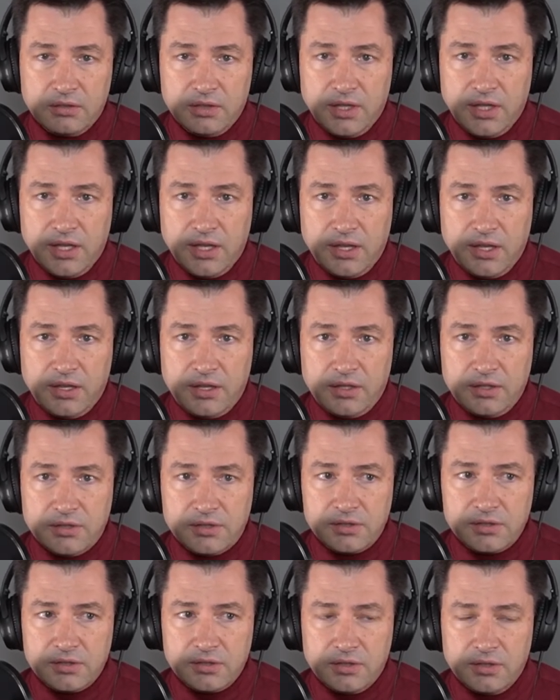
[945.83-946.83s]
And,
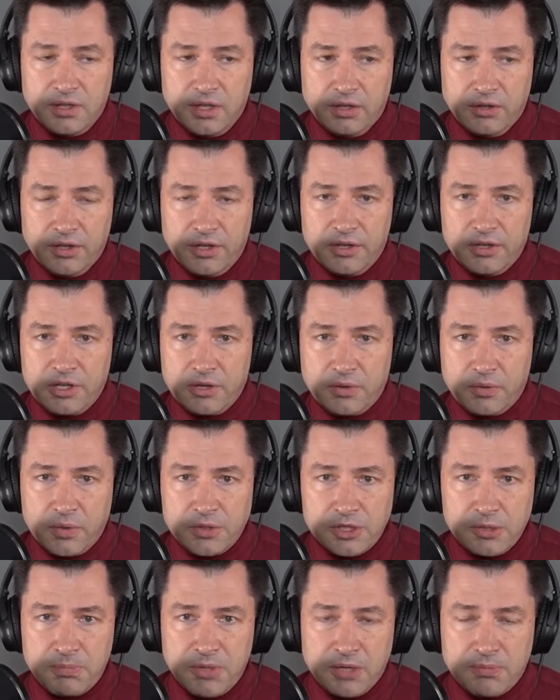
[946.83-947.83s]
then there
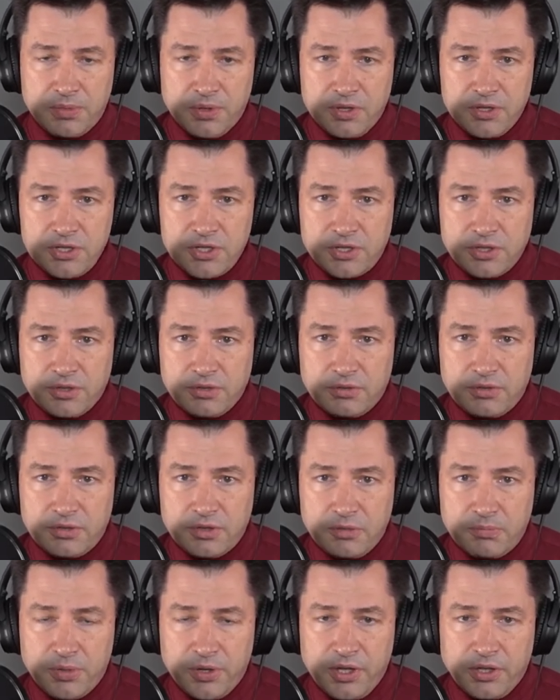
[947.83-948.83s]
was a big push to
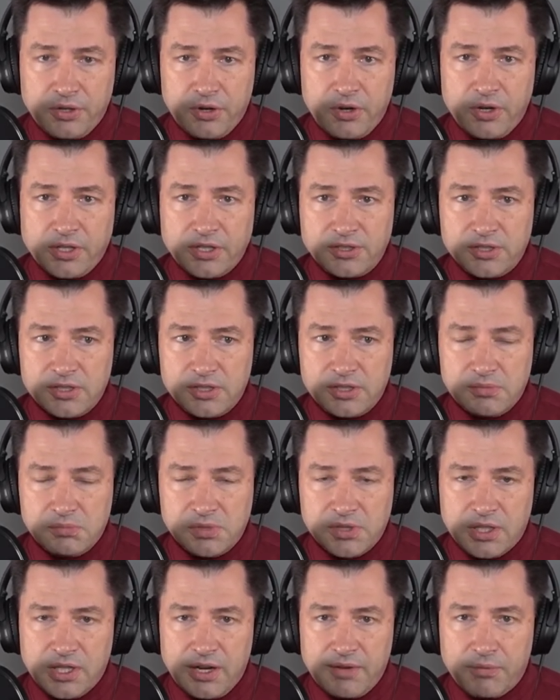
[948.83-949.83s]
put inerting systems
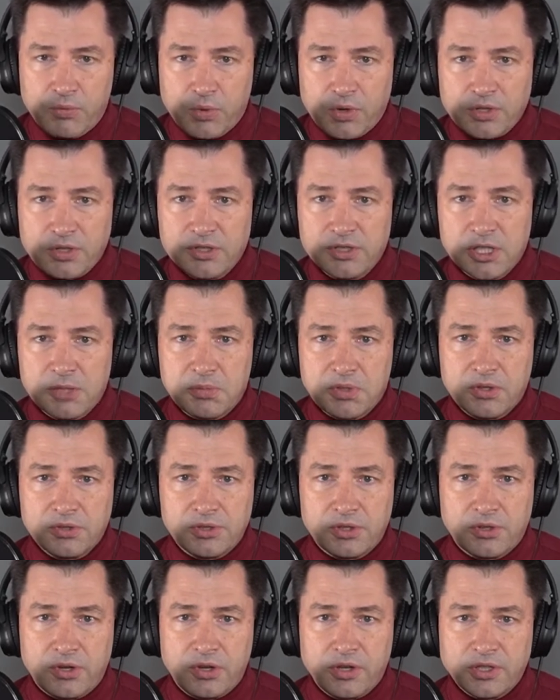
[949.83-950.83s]
in. I've worked on some of those
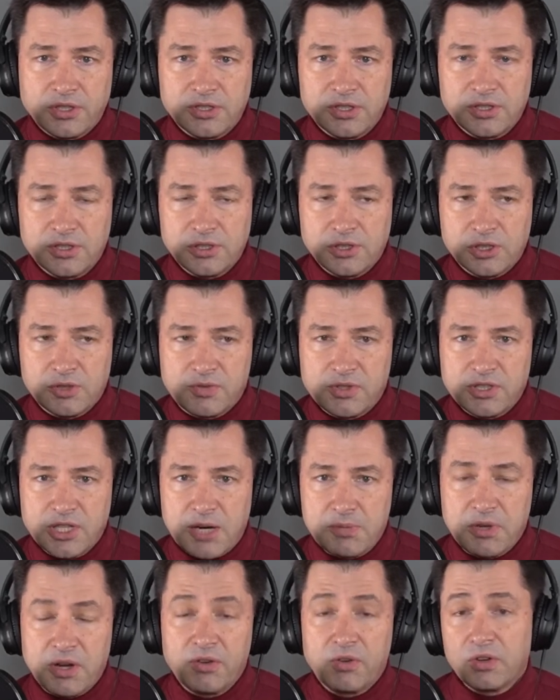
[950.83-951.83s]
inerting systems over
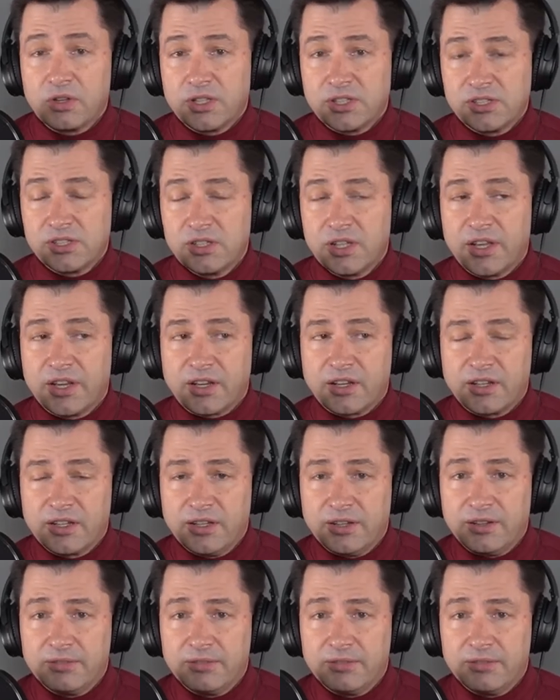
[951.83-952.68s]
time. They're really slick.